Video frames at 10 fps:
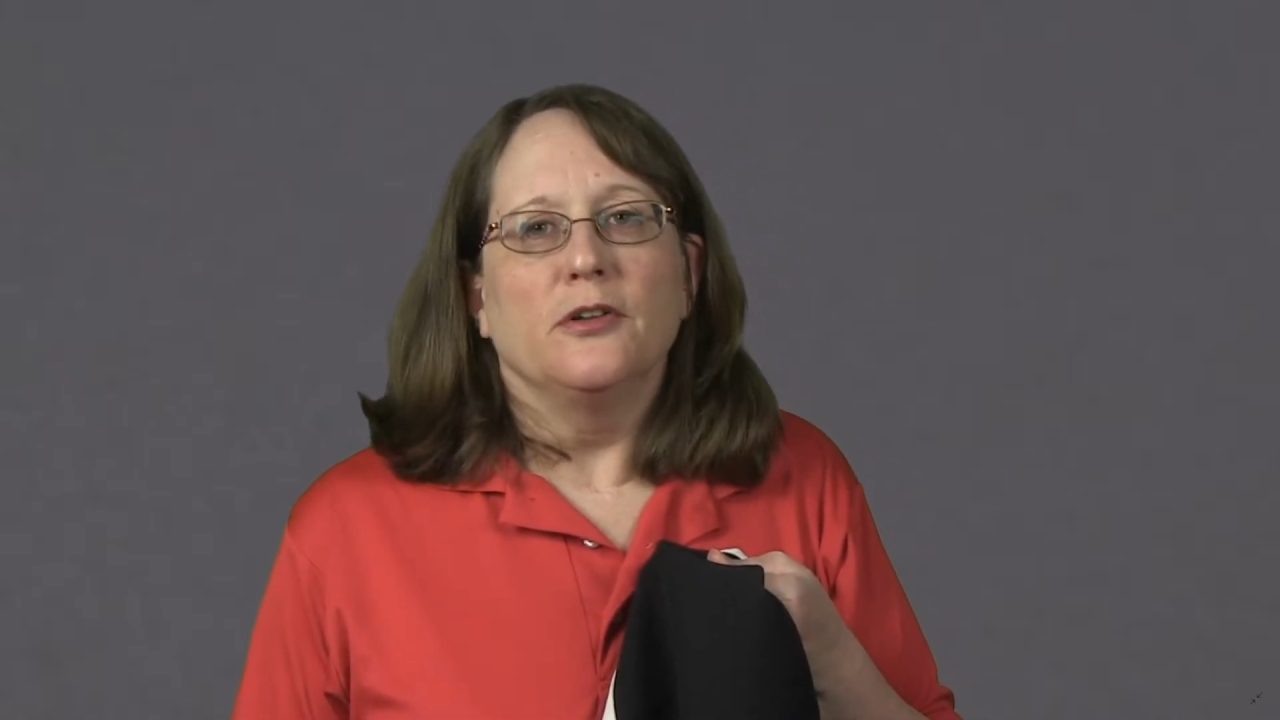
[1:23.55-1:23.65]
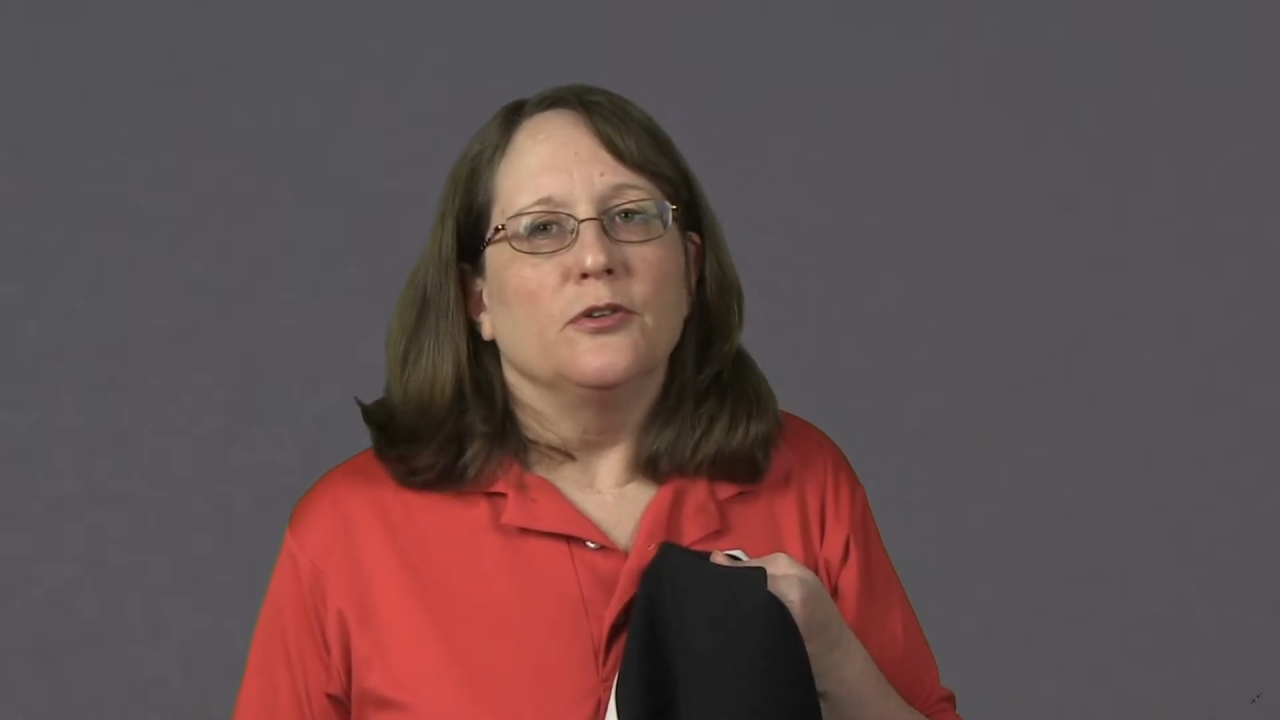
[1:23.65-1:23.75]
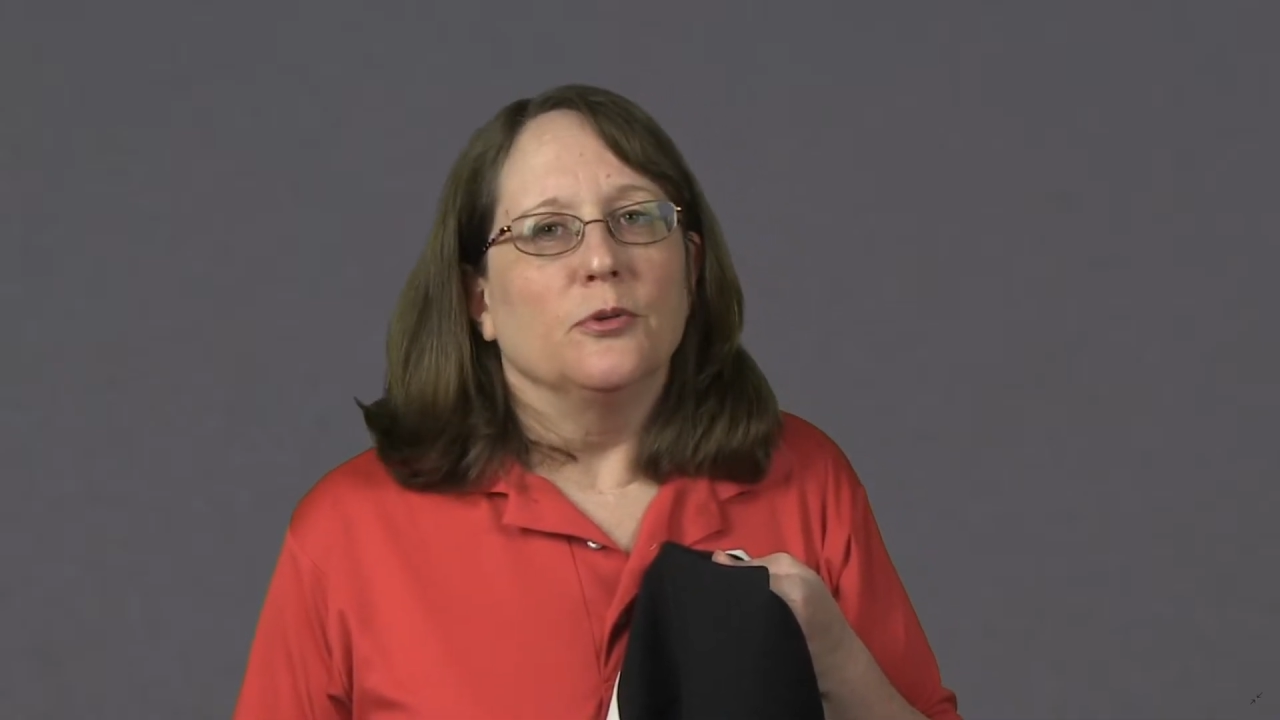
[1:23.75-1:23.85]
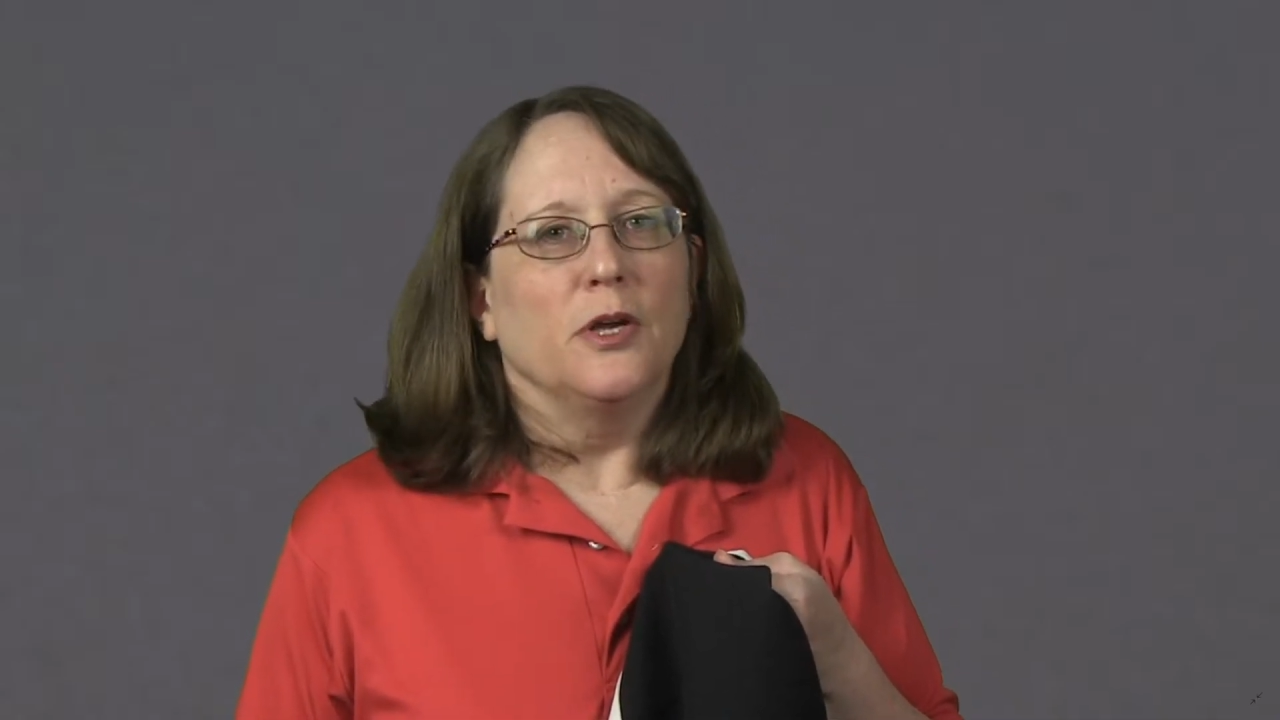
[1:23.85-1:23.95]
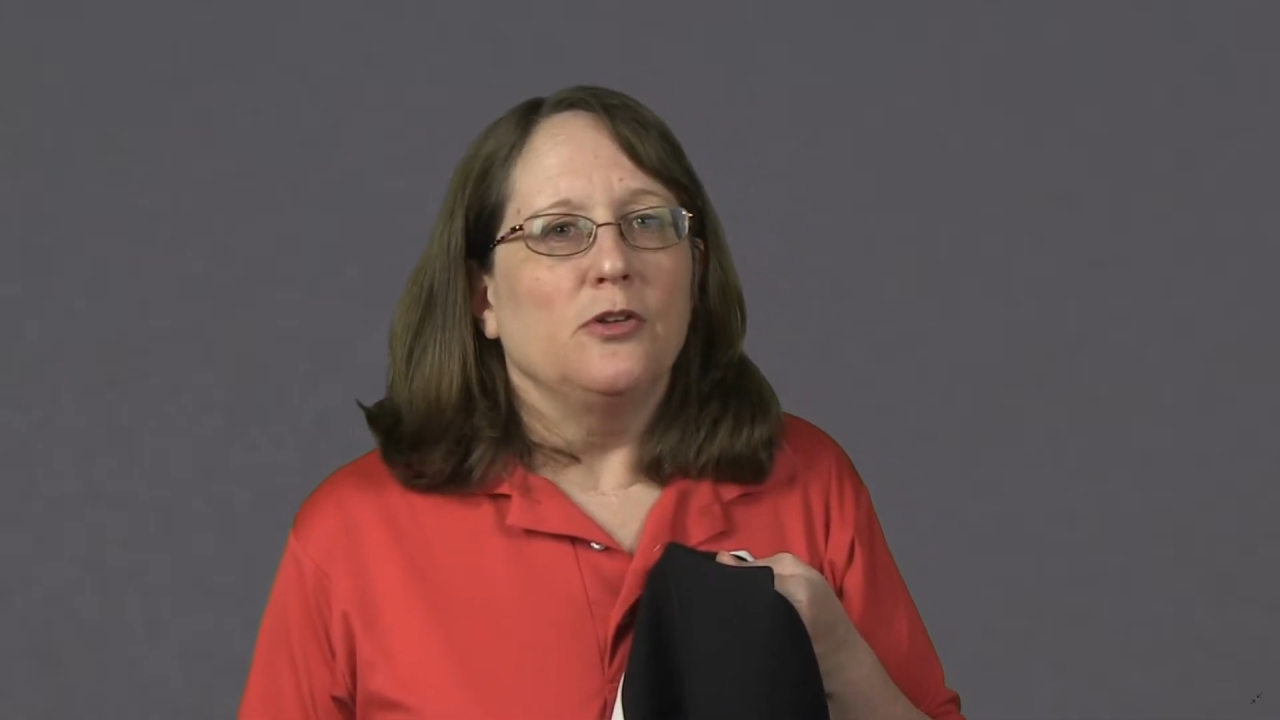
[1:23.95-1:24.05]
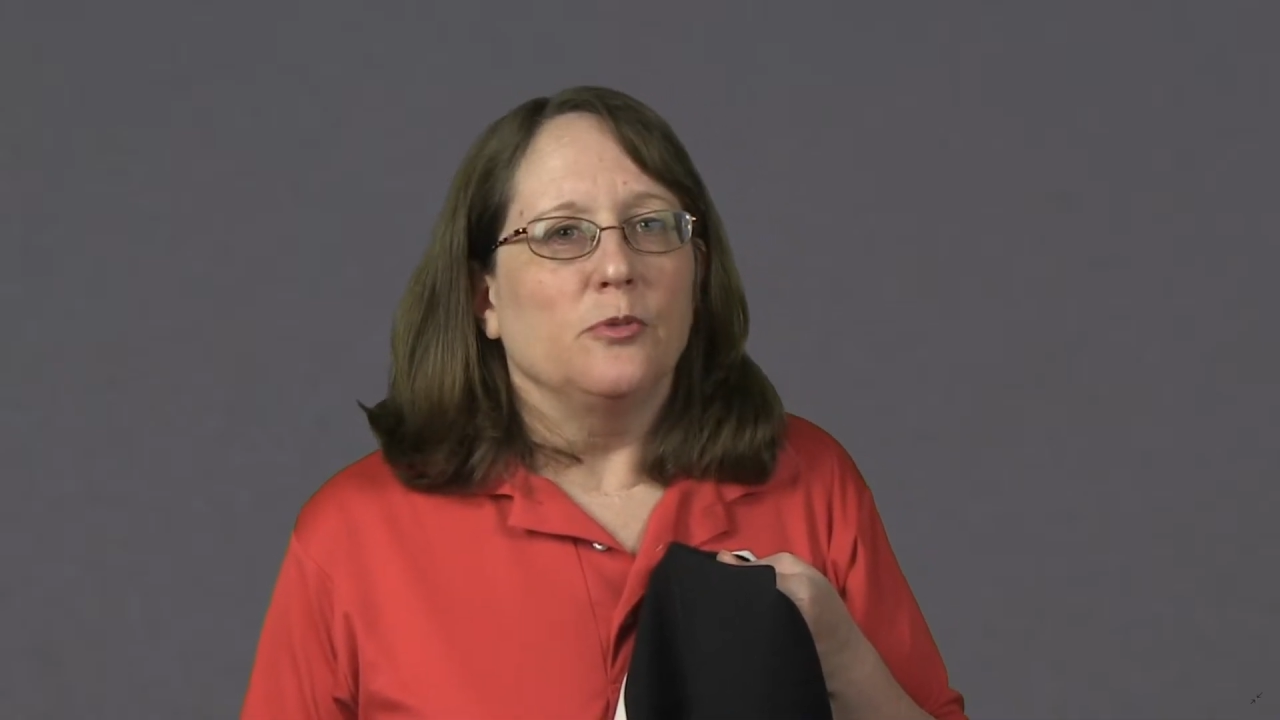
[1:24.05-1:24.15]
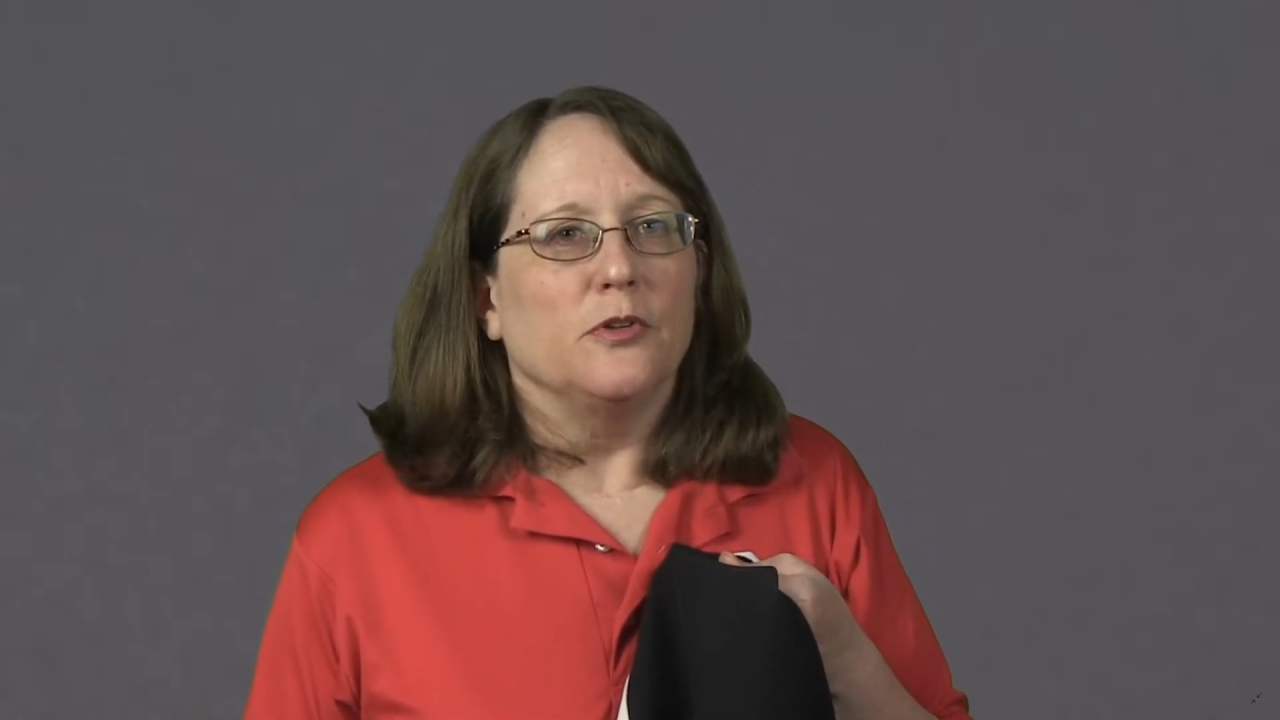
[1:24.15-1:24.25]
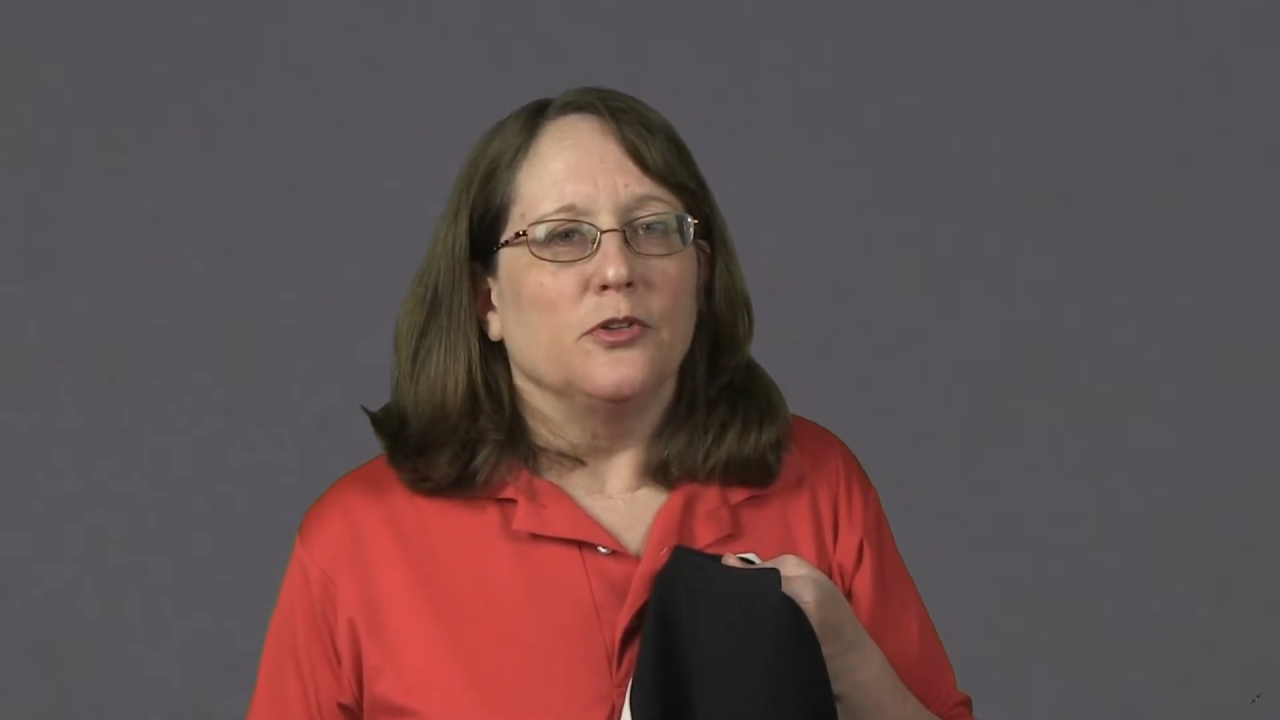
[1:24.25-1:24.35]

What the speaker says: undergraduate